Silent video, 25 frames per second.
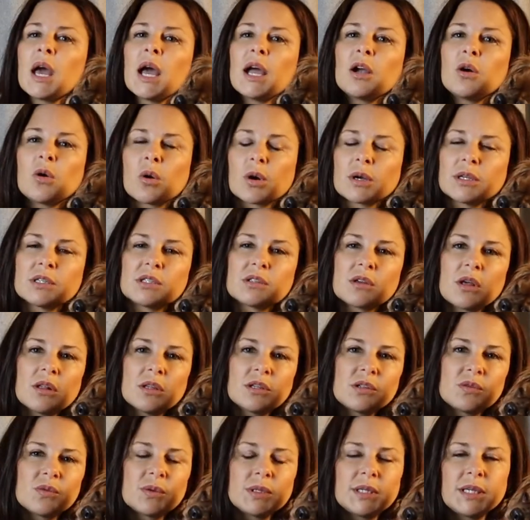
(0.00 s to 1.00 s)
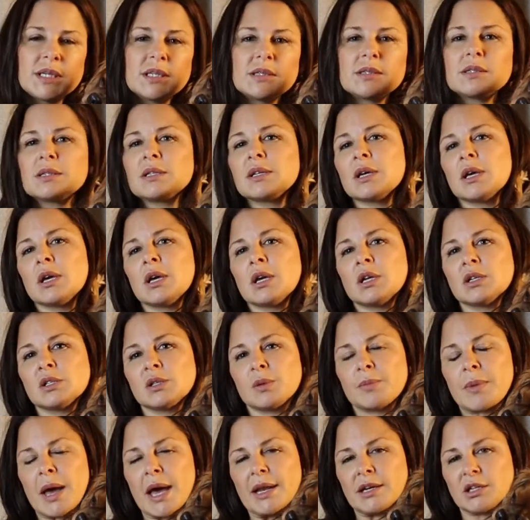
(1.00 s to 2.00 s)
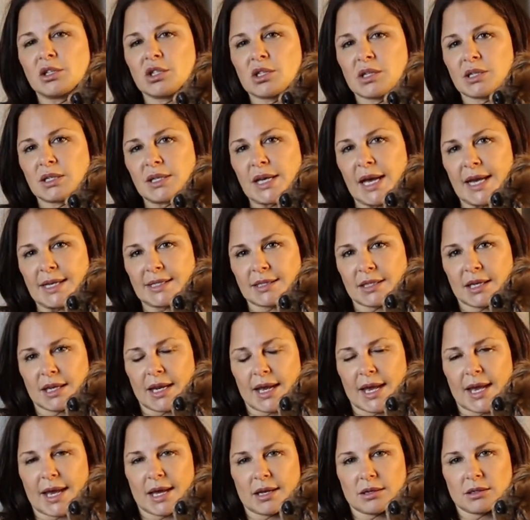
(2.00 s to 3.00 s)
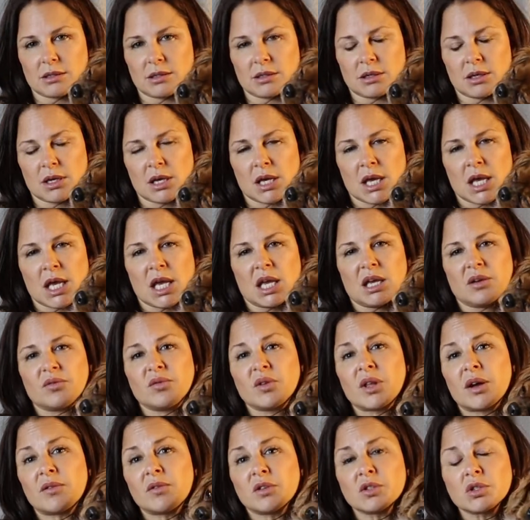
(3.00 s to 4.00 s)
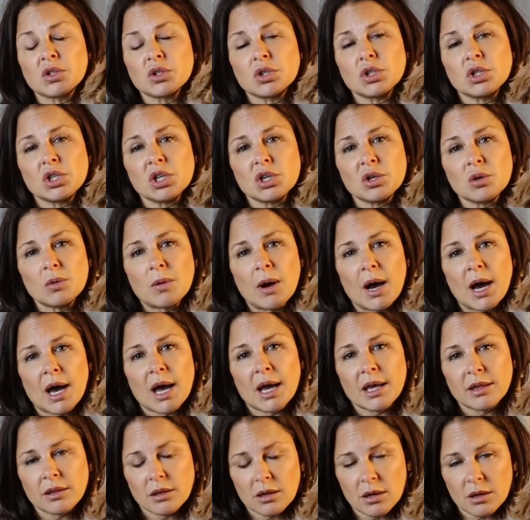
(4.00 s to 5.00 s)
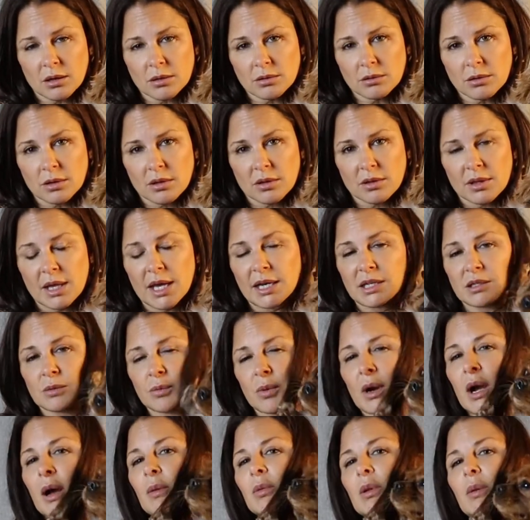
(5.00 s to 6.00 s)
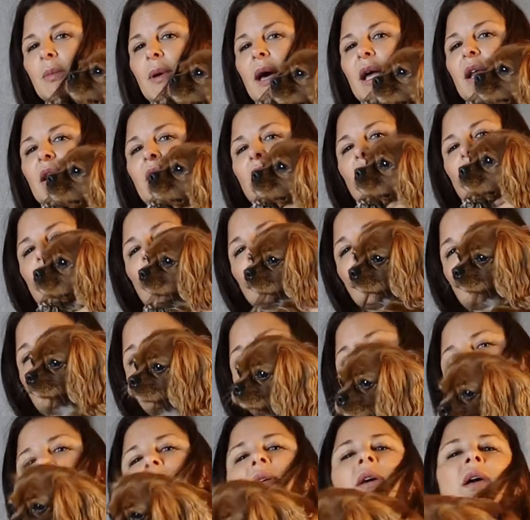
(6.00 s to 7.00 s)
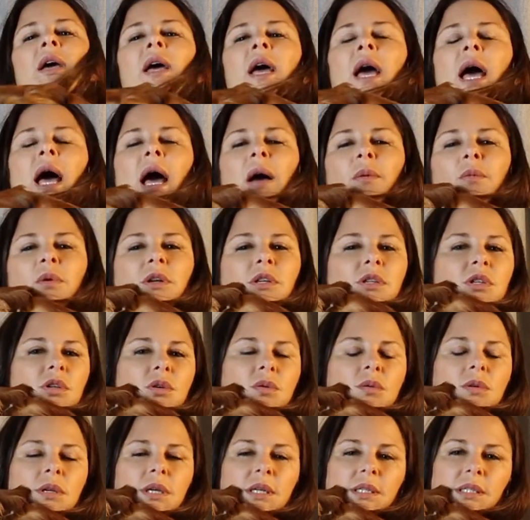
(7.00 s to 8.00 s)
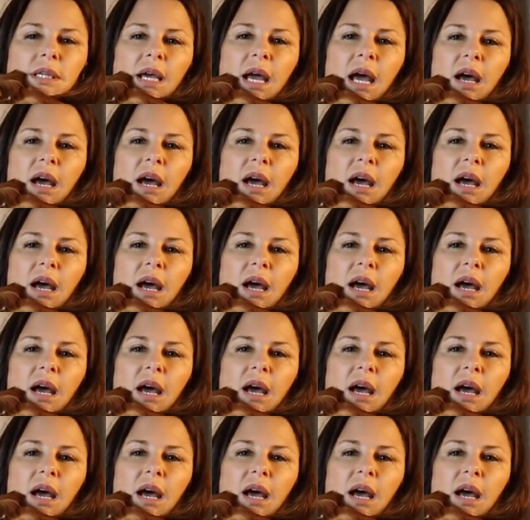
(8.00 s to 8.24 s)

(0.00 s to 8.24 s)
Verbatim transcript: and cortisol is released to manage the task at hand. If levels are too high, though, that is problematic for us. And we do need to